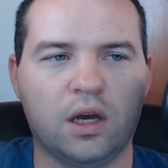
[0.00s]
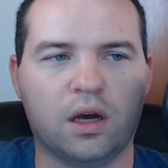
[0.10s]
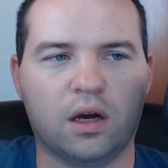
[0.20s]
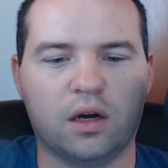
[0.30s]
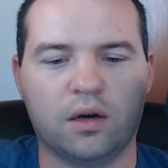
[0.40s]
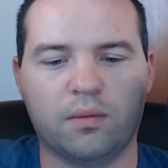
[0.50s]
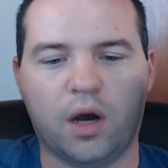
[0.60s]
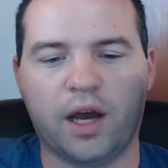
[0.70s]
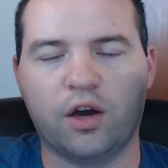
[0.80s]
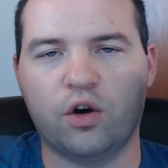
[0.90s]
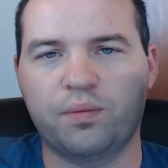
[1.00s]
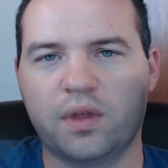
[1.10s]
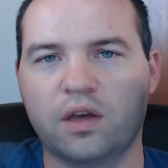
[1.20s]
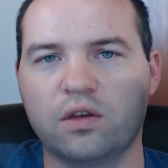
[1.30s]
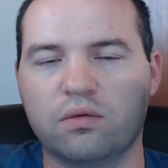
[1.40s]
Um, I hope
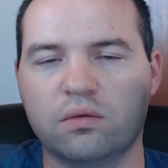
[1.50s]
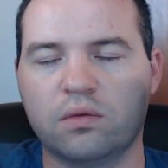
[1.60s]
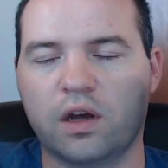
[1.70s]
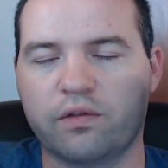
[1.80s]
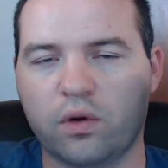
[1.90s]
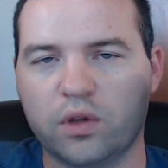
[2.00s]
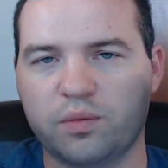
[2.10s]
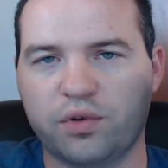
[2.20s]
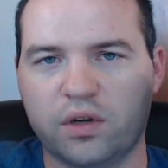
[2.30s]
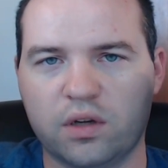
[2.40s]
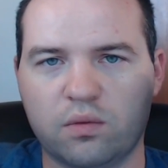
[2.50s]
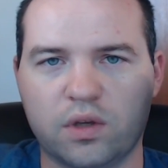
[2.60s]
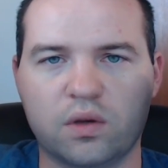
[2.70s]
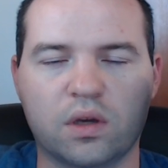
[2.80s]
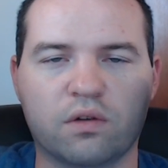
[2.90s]
that you have only put in what
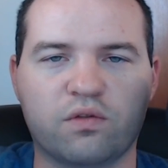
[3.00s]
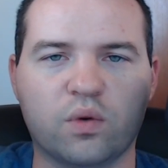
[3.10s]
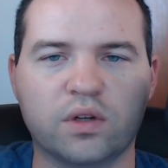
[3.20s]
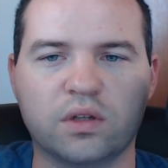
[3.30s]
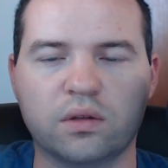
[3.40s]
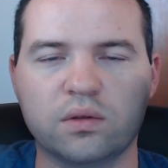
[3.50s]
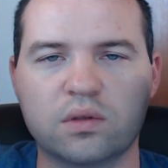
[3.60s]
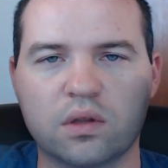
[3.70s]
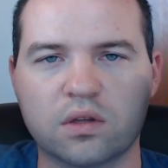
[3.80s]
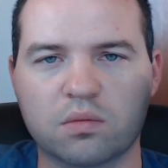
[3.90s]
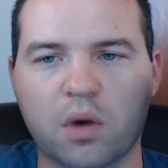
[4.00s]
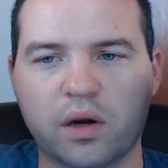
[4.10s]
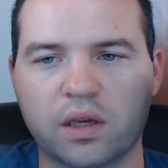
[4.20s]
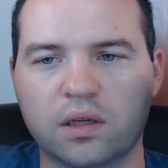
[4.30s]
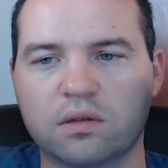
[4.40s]
you can afford to lose in this
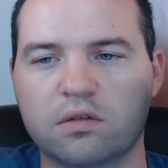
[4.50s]
market.